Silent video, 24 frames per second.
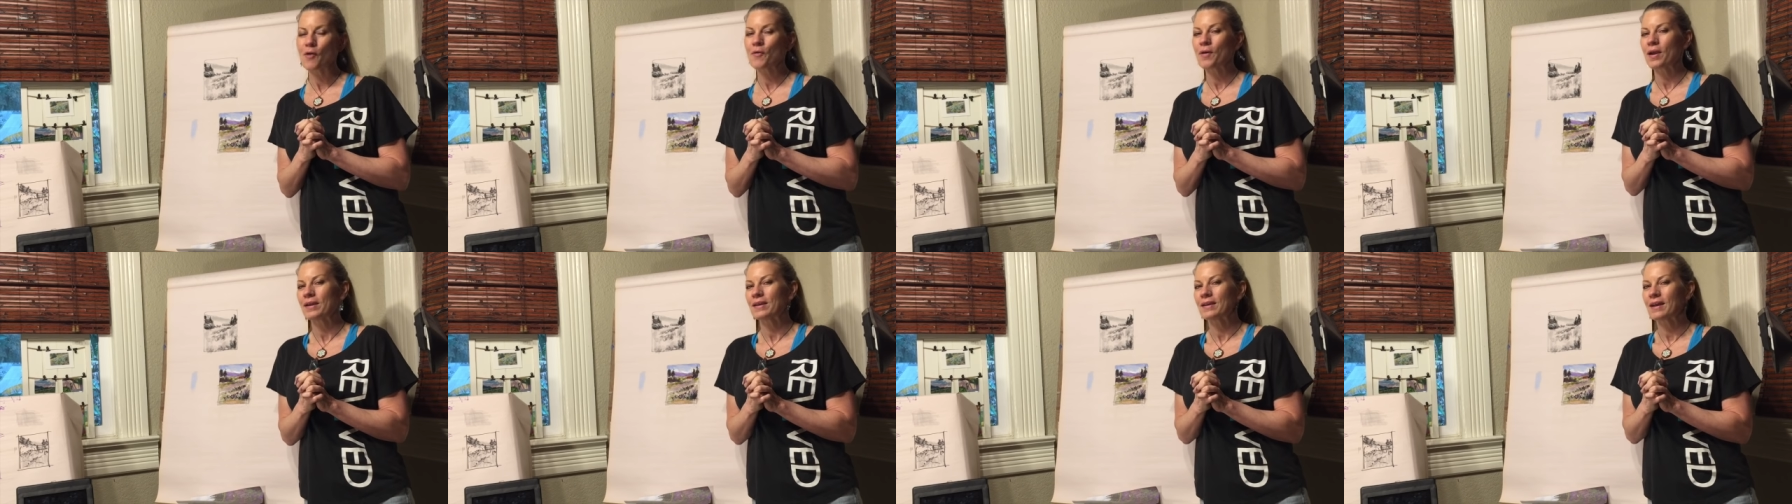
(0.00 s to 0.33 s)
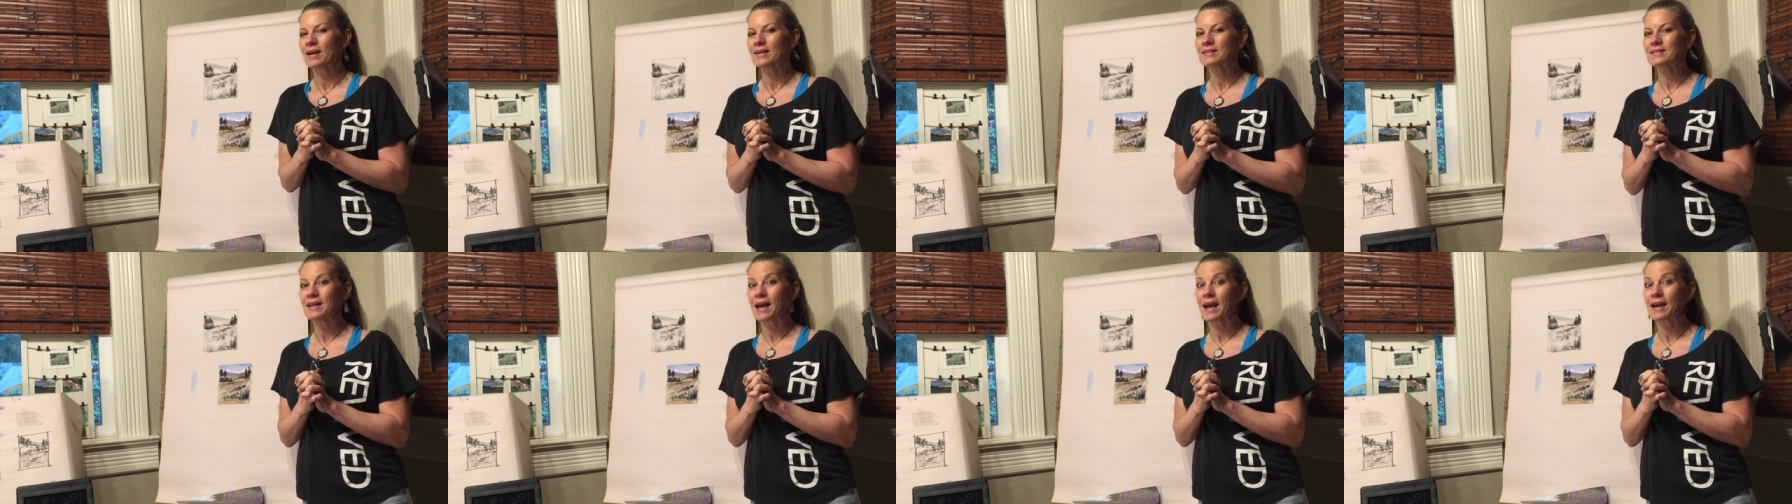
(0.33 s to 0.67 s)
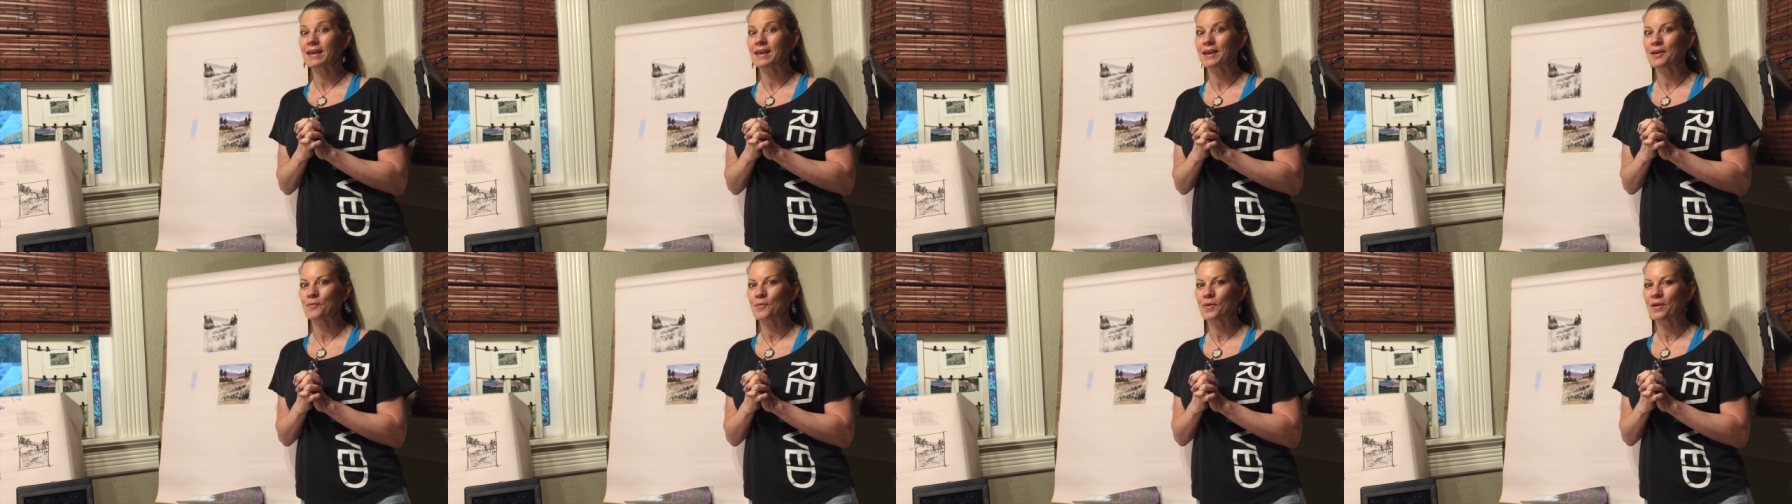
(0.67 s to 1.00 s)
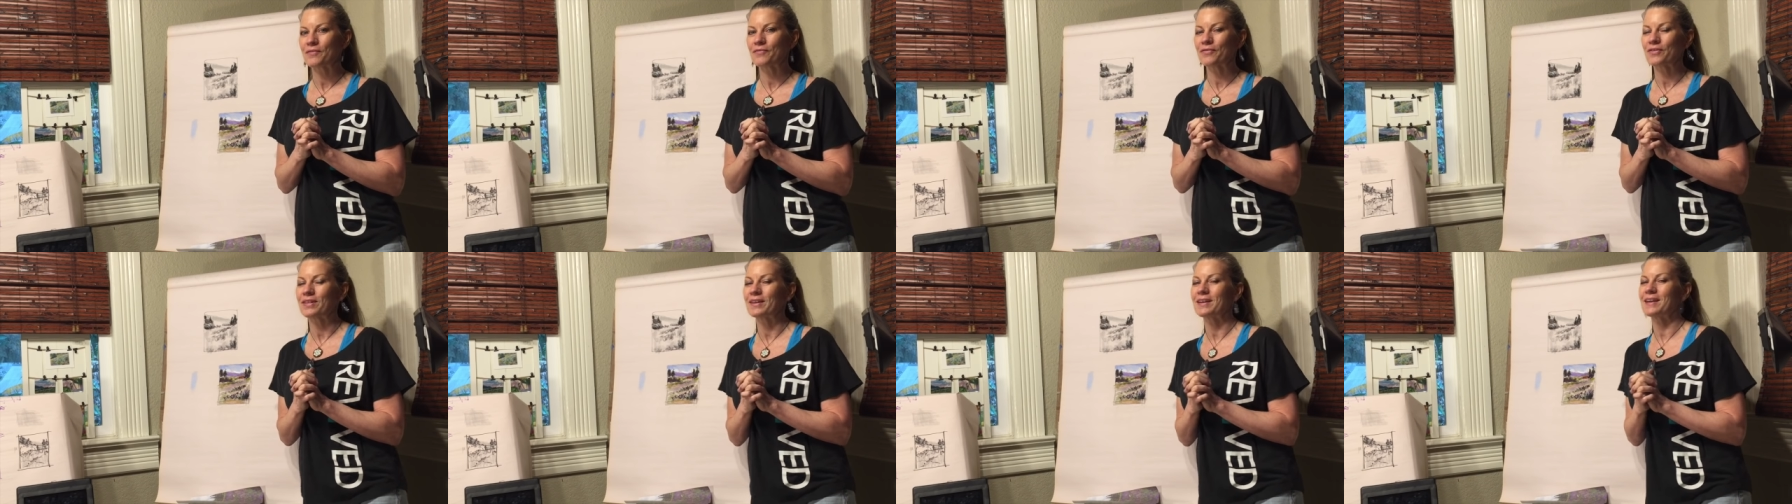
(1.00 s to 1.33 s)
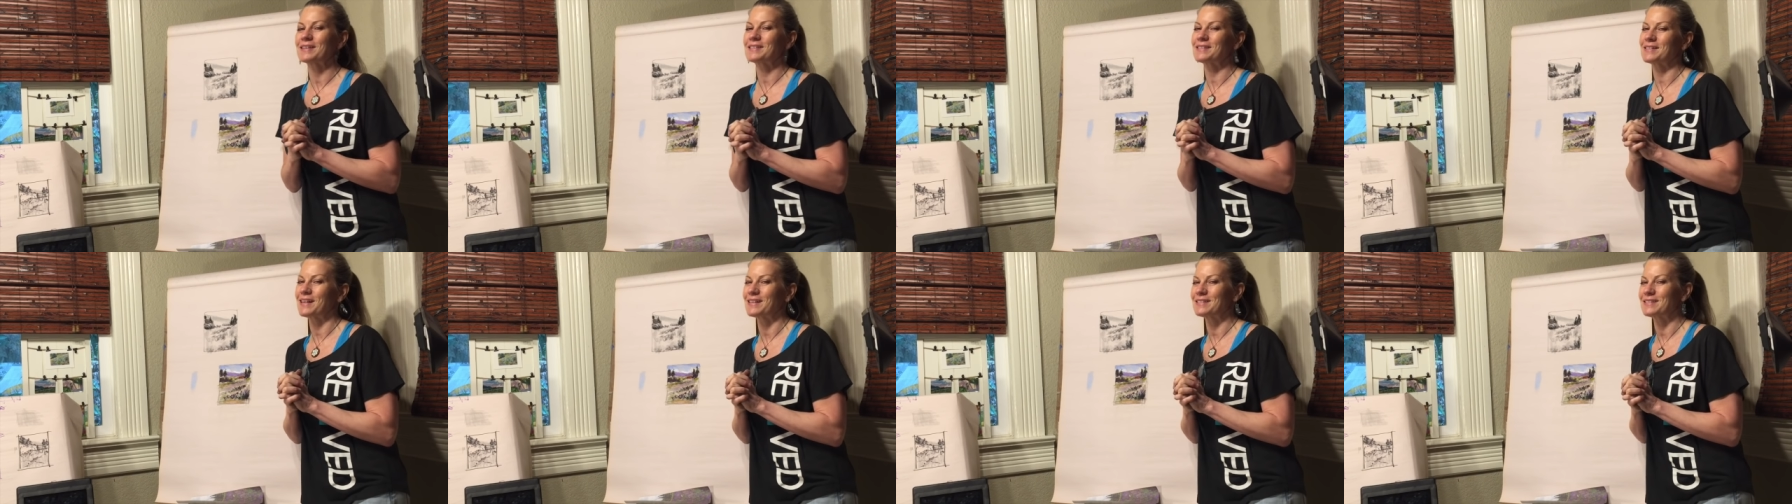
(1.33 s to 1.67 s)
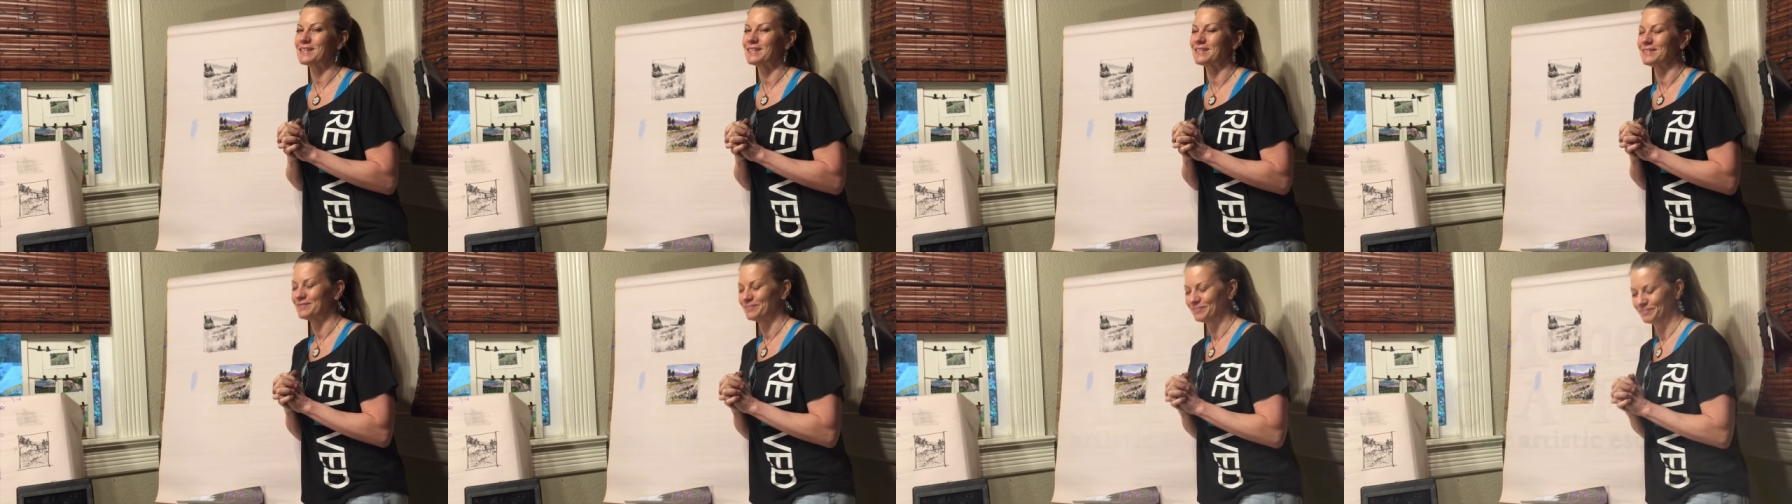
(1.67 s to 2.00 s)
All right, guys, I can't wait for the next
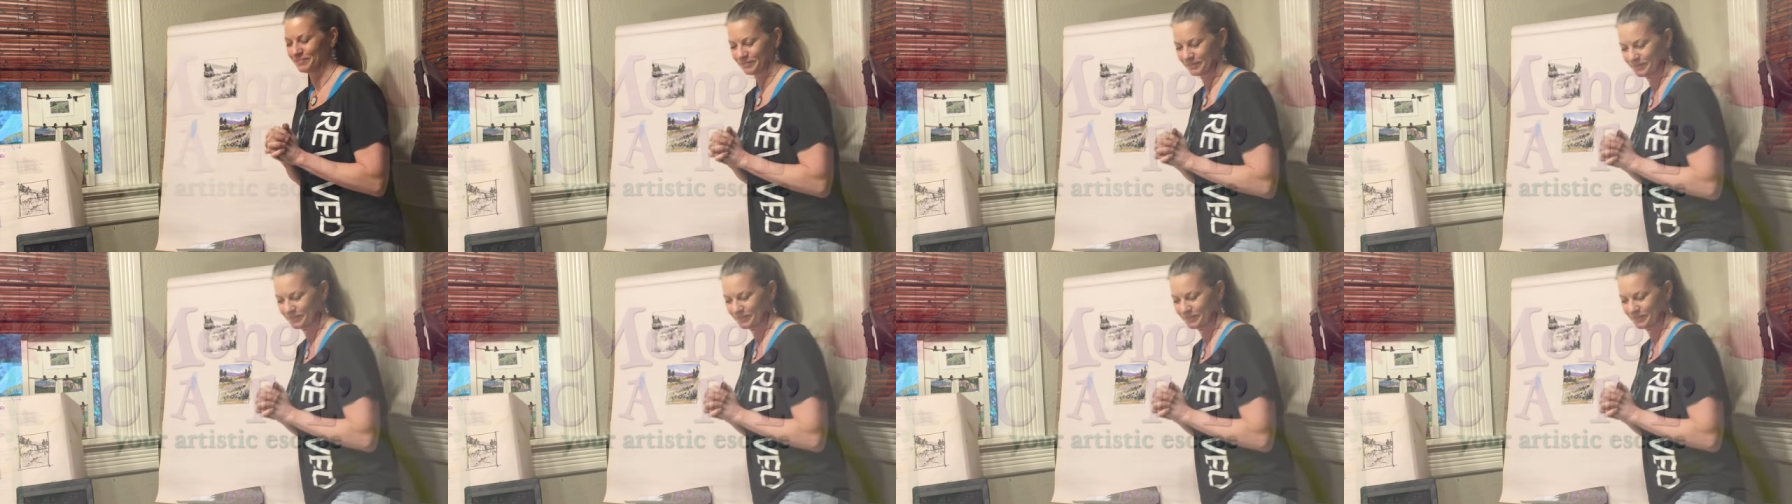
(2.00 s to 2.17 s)
lesson.